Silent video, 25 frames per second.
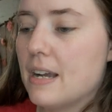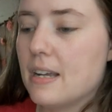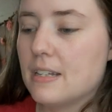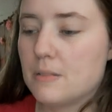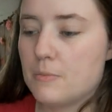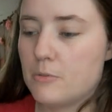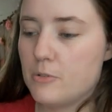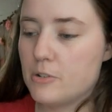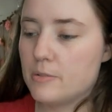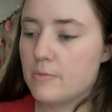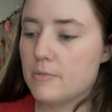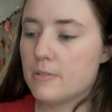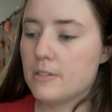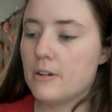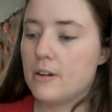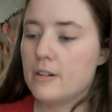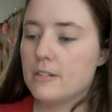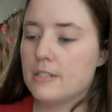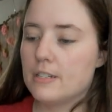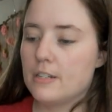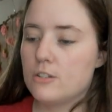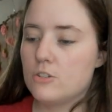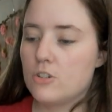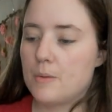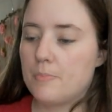got some Christmas
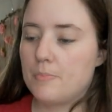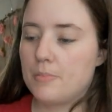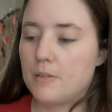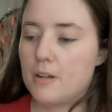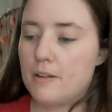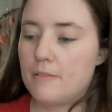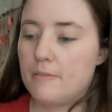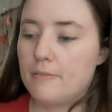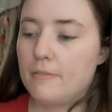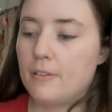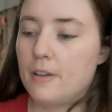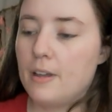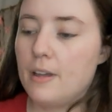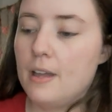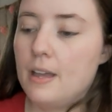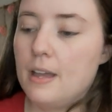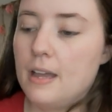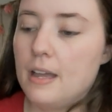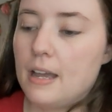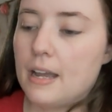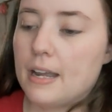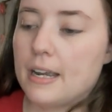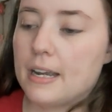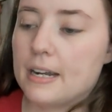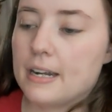cards I gotta drop off,
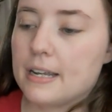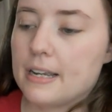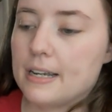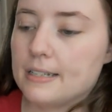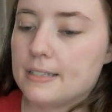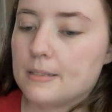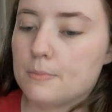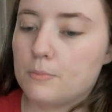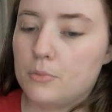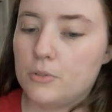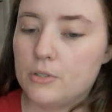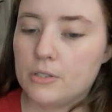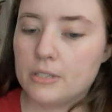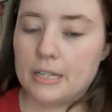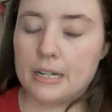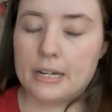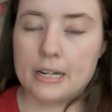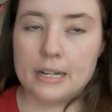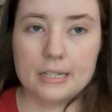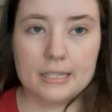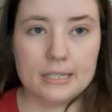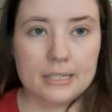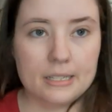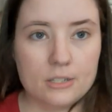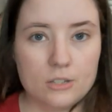and I got some books that I
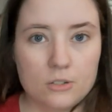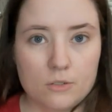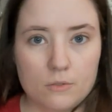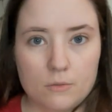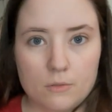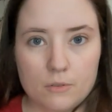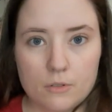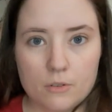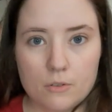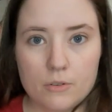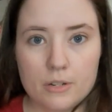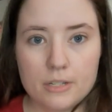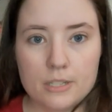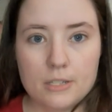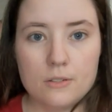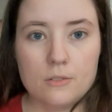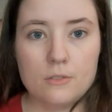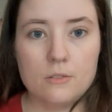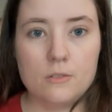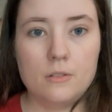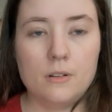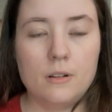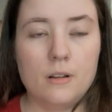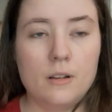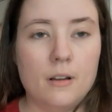gotta send to
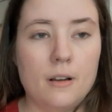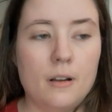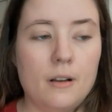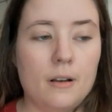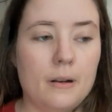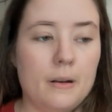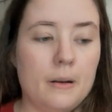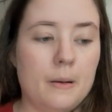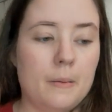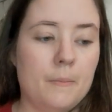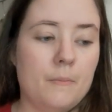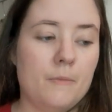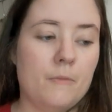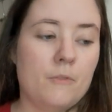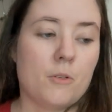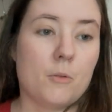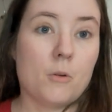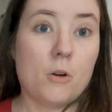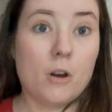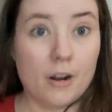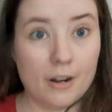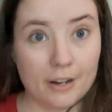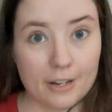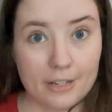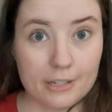Crystal um from
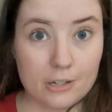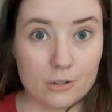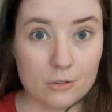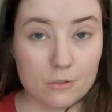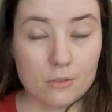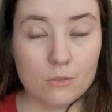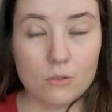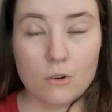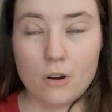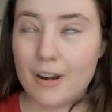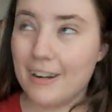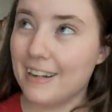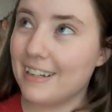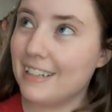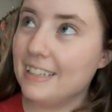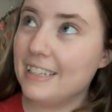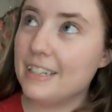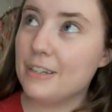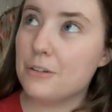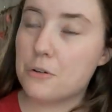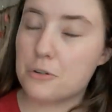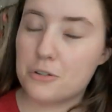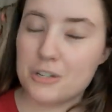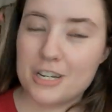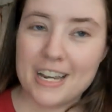Chronically, Chronically
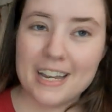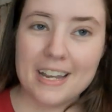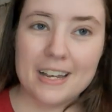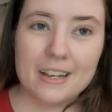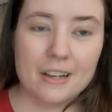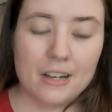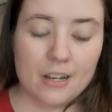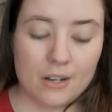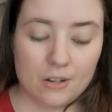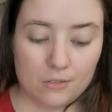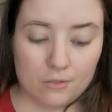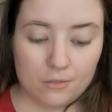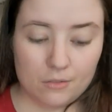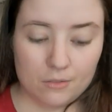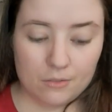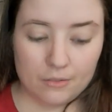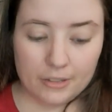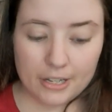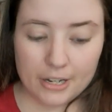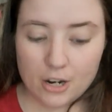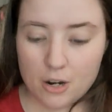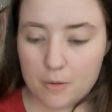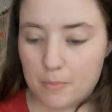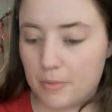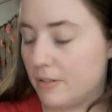Crocheting. I'll
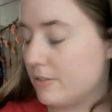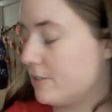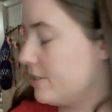link her below